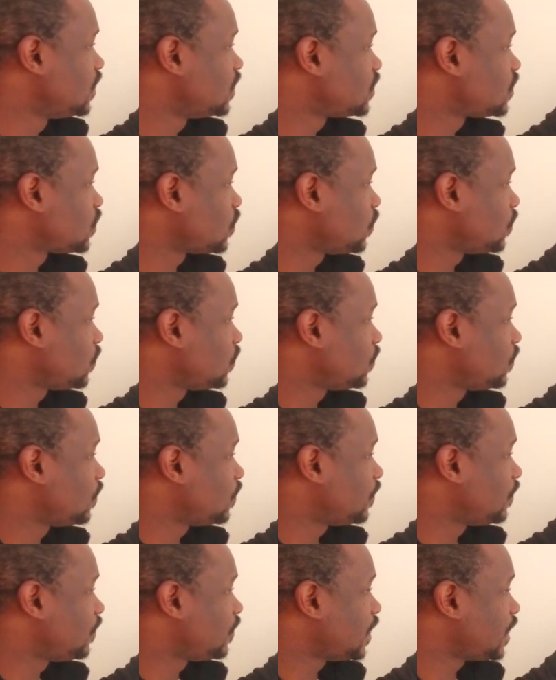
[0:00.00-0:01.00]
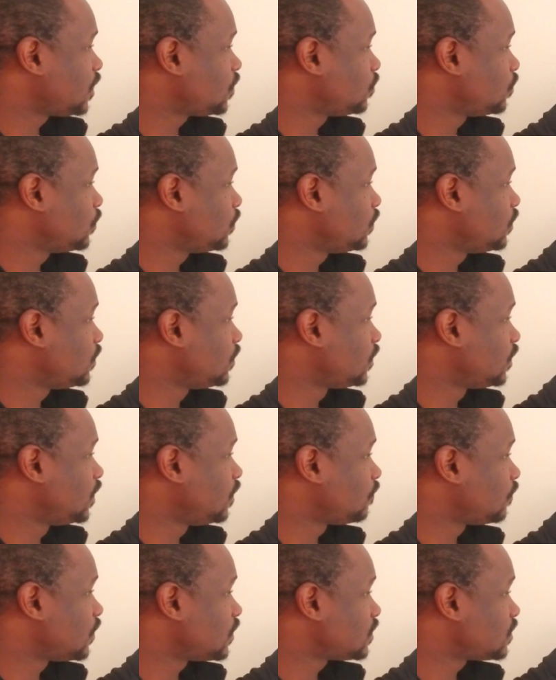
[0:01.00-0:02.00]
So that would
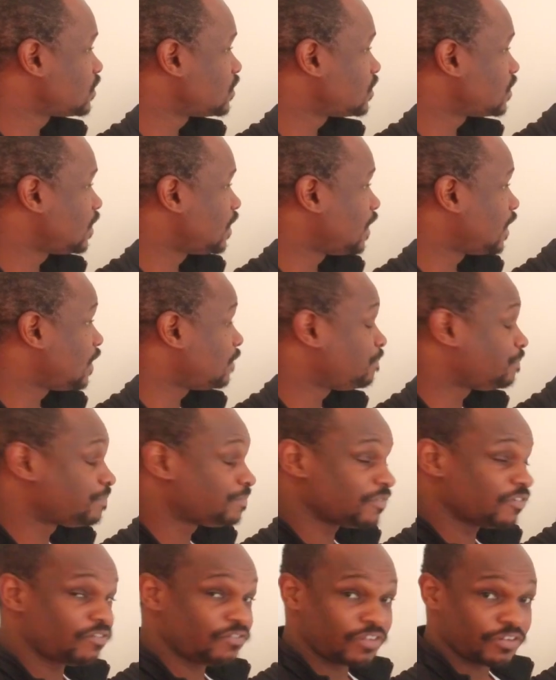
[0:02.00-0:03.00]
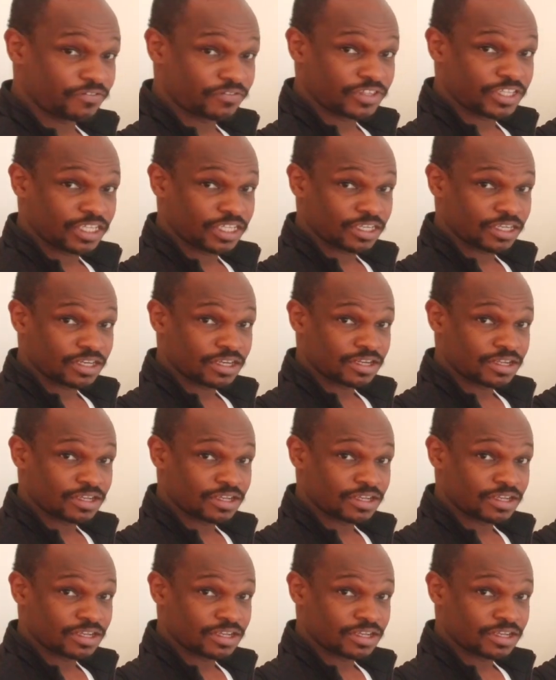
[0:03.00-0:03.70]
give us 15,